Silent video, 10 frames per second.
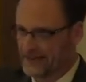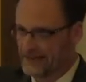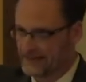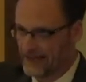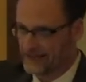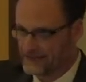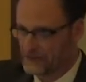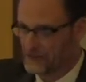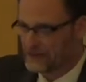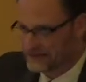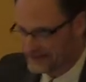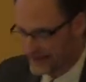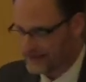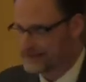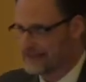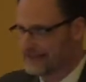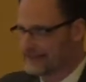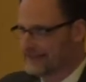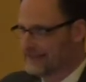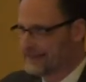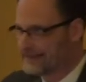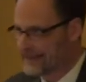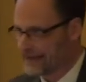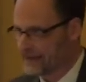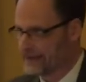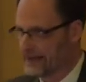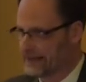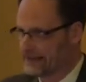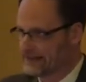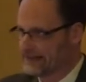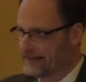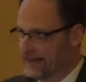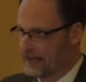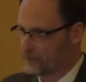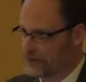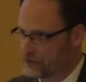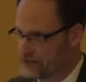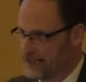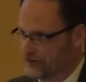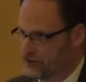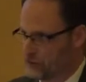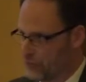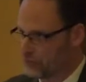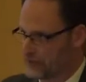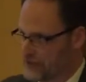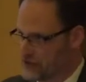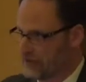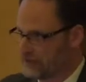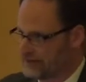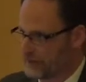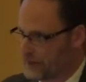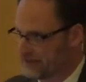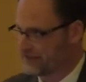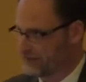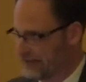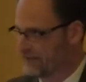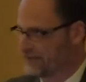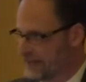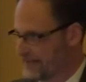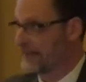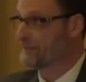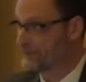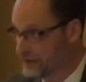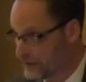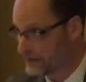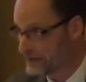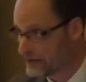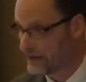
and sought to consolidate, standardize, and render textual traditions and ways of life that they feared